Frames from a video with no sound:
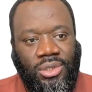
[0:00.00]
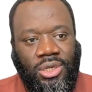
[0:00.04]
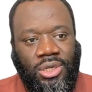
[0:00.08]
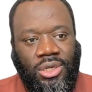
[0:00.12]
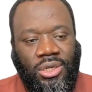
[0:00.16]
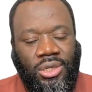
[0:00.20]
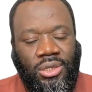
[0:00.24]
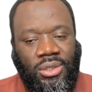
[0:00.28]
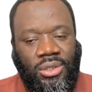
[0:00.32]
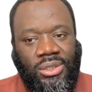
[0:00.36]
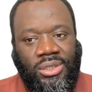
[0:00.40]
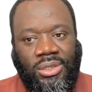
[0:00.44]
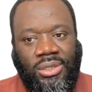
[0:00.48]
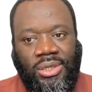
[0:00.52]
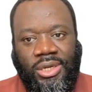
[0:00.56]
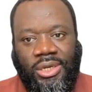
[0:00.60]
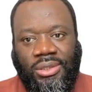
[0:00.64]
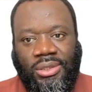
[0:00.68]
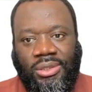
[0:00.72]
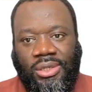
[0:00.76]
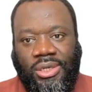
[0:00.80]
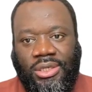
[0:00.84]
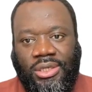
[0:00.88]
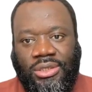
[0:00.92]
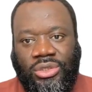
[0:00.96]

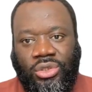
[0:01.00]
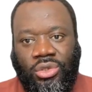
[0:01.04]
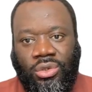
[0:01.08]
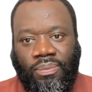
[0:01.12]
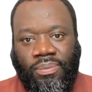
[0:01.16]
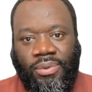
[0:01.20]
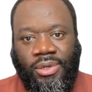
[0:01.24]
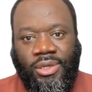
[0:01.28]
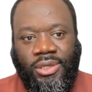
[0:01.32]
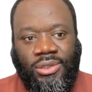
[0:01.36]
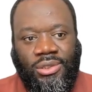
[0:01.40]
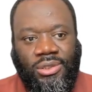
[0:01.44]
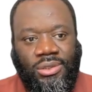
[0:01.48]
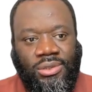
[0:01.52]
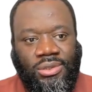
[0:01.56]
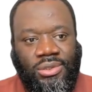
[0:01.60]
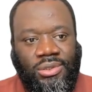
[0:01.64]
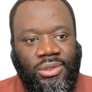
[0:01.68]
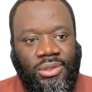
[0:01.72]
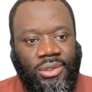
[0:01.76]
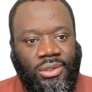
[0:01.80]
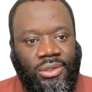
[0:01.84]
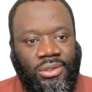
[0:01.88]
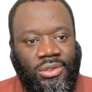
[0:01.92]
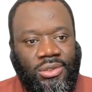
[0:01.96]
The last hop
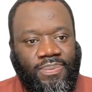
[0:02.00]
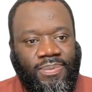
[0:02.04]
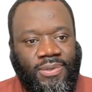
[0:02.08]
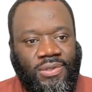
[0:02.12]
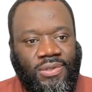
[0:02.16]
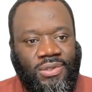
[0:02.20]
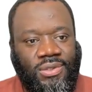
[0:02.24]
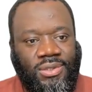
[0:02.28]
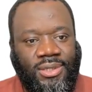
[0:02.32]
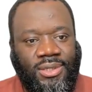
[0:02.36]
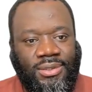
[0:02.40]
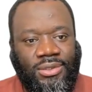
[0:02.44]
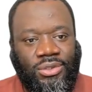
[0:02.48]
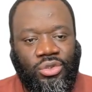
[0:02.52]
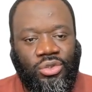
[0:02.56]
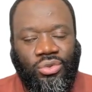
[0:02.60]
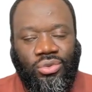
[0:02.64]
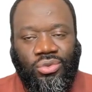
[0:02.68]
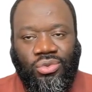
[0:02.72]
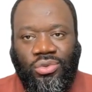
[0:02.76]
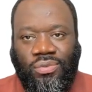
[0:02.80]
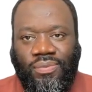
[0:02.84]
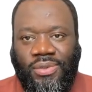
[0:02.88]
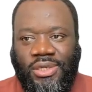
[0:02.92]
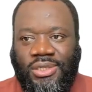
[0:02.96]
latency has been set to
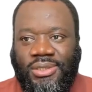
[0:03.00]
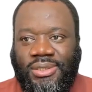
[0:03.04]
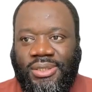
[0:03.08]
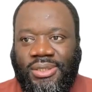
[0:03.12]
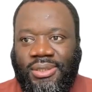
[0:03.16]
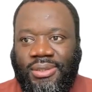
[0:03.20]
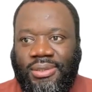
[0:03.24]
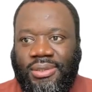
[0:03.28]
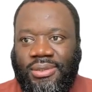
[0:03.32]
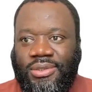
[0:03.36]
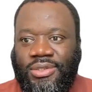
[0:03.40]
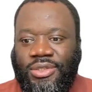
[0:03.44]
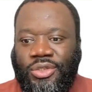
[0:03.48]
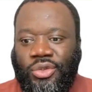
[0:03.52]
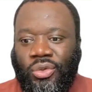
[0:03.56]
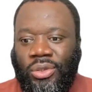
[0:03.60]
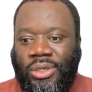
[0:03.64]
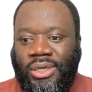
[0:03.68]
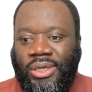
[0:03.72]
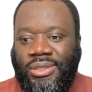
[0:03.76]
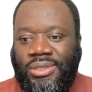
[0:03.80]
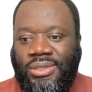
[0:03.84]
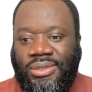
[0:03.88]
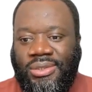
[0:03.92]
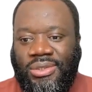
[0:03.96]
2 milliseconds. So
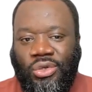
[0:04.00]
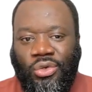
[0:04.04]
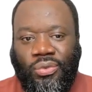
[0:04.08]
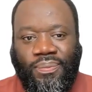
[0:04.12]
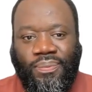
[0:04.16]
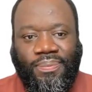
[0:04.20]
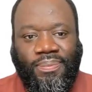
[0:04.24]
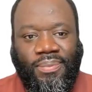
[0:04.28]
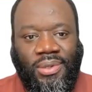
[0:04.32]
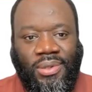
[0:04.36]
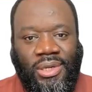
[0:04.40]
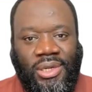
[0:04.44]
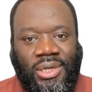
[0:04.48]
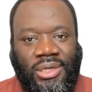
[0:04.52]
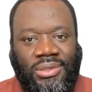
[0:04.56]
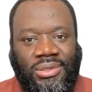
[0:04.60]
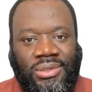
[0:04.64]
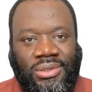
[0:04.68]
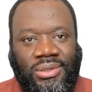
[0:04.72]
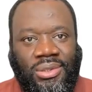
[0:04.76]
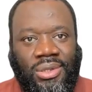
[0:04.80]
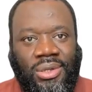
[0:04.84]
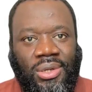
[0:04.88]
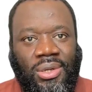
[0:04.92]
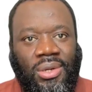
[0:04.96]
last
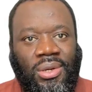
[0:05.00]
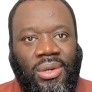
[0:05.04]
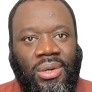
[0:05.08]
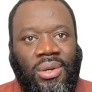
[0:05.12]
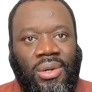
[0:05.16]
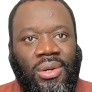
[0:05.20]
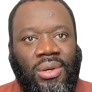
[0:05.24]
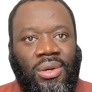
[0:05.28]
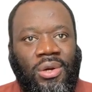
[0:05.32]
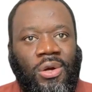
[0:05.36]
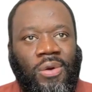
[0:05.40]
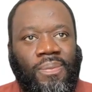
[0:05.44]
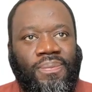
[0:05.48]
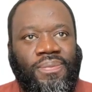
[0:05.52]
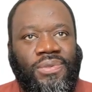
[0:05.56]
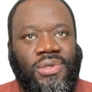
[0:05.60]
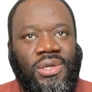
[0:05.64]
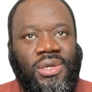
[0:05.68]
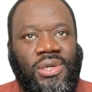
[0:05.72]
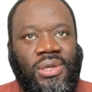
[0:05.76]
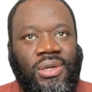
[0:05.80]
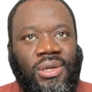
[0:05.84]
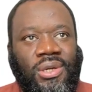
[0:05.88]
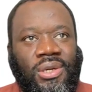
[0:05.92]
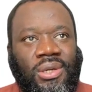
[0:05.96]
hop
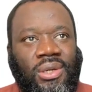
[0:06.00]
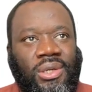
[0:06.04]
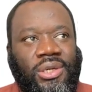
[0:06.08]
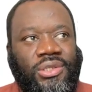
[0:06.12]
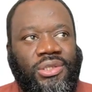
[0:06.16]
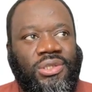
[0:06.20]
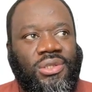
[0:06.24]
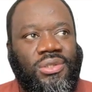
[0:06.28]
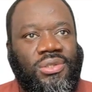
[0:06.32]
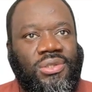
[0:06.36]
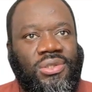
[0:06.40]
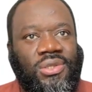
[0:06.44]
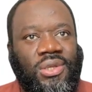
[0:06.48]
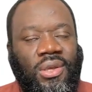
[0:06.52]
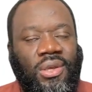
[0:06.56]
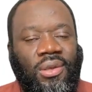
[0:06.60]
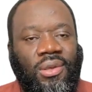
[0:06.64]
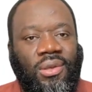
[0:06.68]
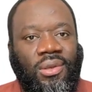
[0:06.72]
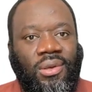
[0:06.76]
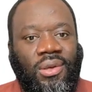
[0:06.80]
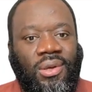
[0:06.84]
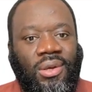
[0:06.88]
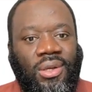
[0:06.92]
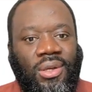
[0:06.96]
latency
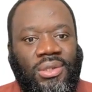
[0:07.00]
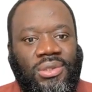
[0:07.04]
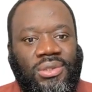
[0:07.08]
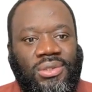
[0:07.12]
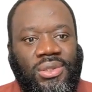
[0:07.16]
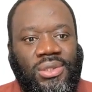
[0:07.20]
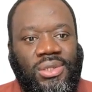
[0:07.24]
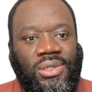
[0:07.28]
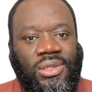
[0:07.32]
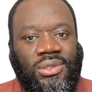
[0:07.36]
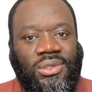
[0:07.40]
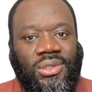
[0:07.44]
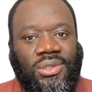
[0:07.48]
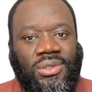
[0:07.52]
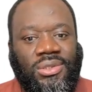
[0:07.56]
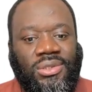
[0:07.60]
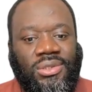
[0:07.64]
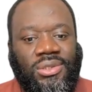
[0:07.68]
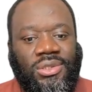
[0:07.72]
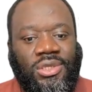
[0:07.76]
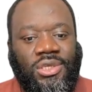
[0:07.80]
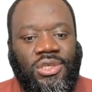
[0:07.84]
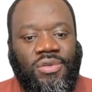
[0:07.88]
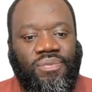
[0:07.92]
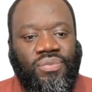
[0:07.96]
here is the
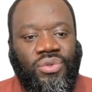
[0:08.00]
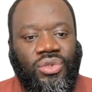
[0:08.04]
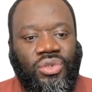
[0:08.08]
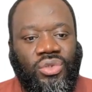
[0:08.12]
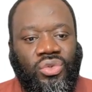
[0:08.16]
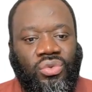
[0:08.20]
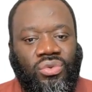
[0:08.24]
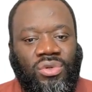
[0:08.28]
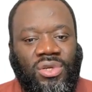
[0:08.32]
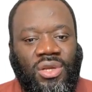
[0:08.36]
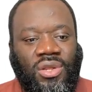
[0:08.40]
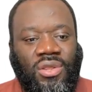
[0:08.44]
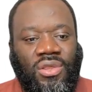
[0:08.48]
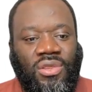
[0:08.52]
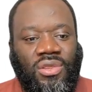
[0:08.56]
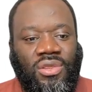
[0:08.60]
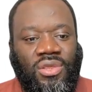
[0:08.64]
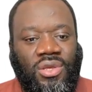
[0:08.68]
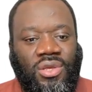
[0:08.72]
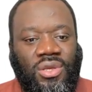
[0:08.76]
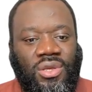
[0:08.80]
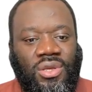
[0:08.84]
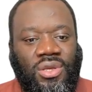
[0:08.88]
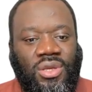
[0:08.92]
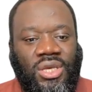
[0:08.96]
latency between
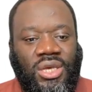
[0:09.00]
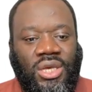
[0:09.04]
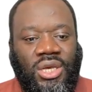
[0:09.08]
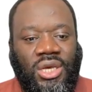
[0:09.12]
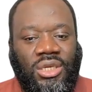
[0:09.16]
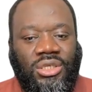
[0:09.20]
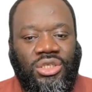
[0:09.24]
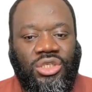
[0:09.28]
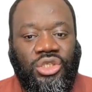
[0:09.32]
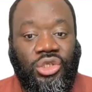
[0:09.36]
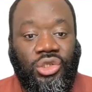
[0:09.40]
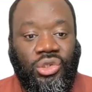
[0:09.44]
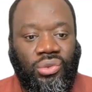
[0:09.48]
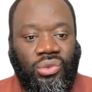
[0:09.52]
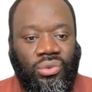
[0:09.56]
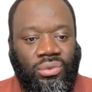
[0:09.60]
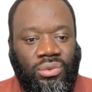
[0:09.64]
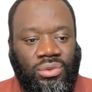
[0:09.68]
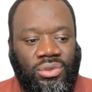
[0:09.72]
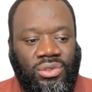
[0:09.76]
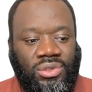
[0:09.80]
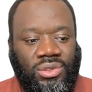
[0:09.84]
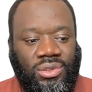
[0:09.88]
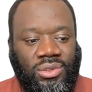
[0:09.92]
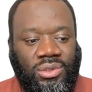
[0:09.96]
the edge
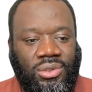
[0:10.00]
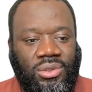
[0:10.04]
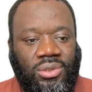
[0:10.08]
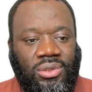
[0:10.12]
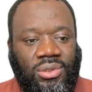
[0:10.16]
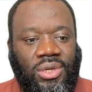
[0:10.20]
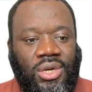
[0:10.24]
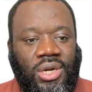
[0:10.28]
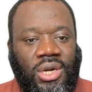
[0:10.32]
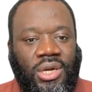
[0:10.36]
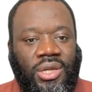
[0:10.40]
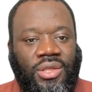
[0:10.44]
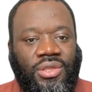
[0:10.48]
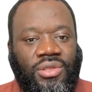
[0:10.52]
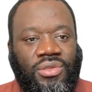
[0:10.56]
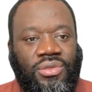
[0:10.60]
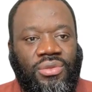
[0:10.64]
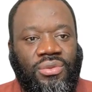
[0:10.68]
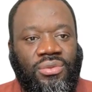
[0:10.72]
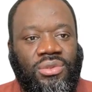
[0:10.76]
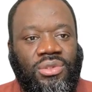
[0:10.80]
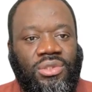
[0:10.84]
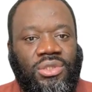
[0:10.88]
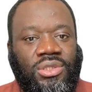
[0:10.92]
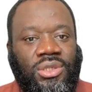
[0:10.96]
user
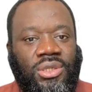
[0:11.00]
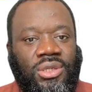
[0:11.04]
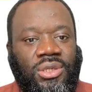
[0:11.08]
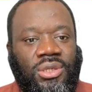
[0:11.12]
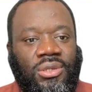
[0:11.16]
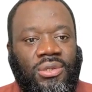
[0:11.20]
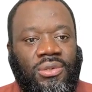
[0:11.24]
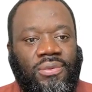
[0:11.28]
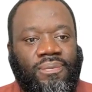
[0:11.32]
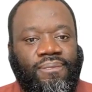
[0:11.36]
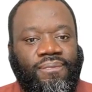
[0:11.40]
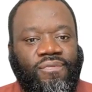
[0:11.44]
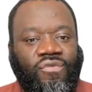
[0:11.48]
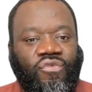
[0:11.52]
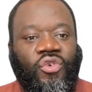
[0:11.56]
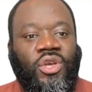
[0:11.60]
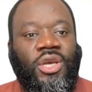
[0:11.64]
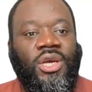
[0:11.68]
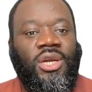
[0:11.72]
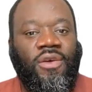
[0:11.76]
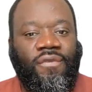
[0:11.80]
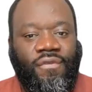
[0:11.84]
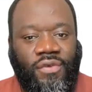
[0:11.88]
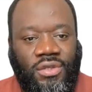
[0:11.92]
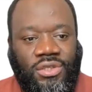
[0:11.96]
and
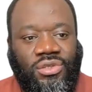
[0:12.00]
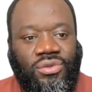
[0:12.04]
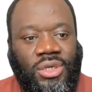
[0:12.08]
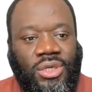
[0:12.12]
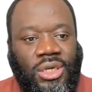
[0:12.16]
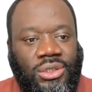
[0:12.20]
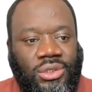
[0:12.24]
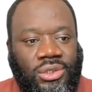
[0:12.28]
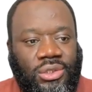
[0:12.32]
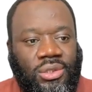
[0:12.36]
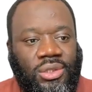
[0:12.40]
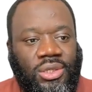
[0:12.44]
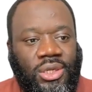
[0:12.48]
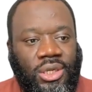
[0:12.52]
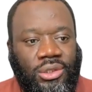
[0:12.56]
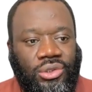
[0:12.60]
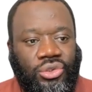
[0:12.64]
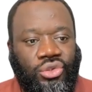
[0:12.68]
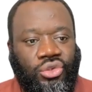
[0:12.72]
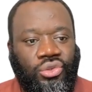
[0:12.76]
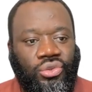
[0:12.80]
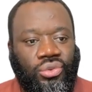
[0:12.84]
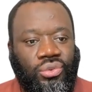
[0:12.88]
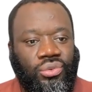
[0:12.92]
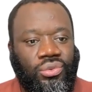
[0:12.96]
vNF it's trying to
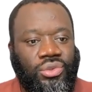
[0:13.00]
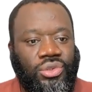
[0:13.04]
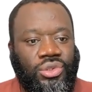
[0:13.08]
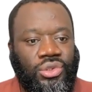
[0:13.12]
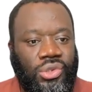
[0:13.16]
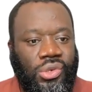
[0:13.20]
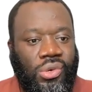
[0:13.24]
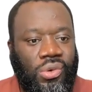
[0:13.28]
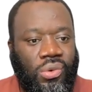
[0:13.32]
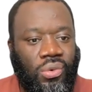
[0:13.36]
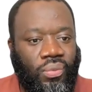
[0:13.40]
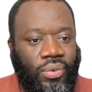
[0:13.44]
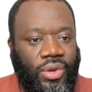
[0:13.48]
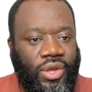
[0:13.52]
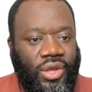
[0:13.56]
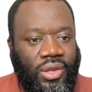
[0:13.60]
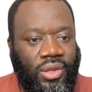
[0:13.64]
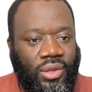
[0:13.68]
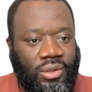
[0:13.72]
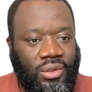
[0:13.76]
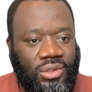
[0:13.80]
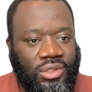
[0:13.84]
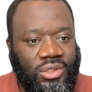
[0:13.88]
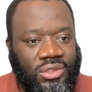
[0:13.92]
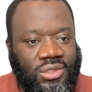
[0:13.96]
connect to. So
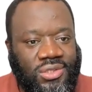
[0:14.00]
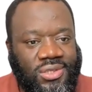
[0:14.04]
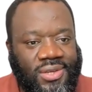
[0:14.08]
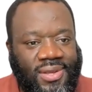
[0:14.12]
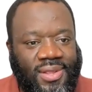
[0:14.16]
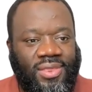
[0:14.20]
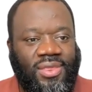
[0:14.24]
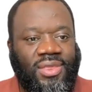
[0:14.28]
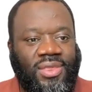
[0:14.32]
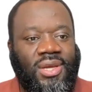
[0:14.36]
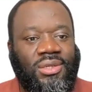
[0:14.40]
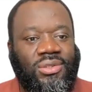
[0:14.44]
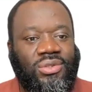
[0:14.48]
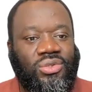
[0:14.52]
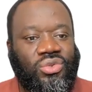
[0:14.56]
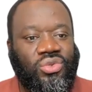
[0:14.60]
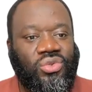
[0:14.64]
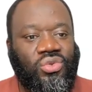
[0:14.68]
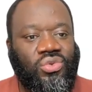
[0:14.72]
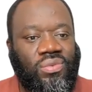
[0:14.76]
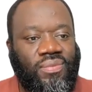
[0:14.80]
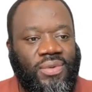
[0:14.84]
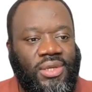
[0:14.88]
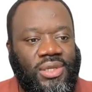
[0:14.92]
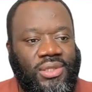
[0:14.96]
we did set that to
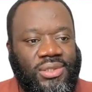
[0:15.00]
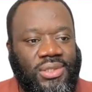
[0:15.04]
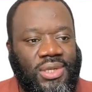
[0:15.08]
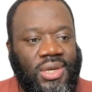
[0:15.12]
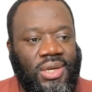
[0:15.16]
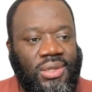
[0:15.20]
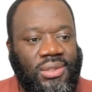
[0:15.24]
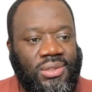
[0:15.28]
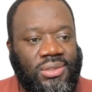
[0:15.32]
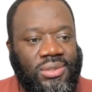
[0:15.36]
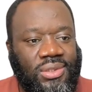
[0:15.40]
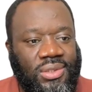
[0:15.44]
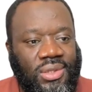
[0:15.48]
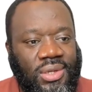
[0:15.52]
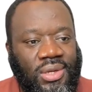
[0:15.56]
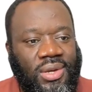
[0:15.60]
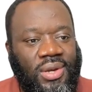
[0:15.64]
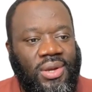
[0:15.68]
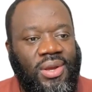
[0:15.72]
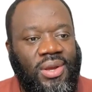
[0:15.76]
2 milliseconds.